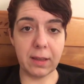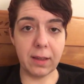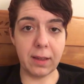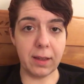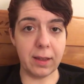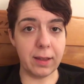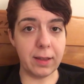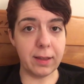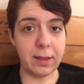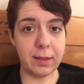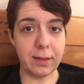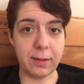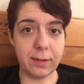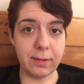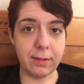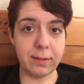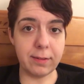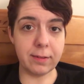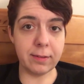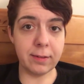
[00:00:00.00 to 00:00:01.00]

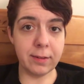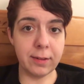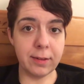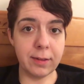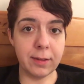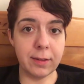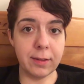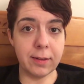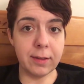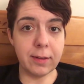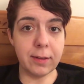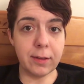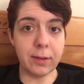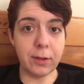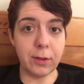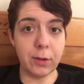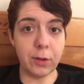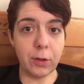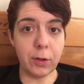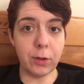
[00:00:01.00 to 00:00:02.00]
And
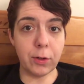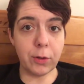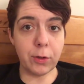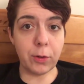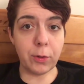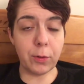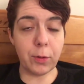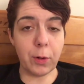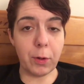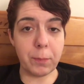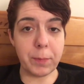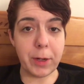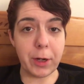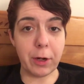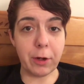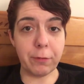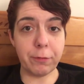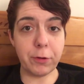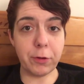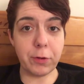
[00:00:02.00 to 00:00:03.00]
you know I'm
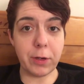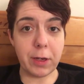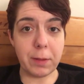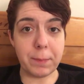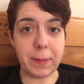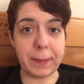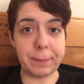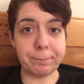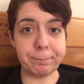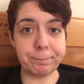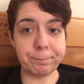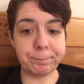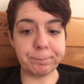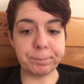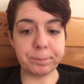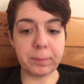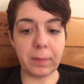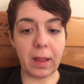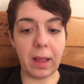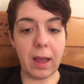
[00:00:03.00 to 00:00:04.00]
here if you need me.
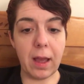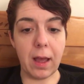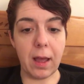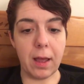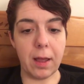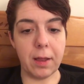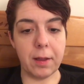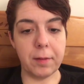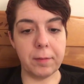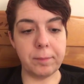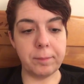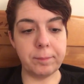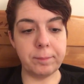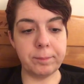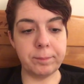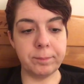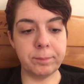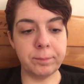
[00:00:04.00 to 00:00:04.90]
And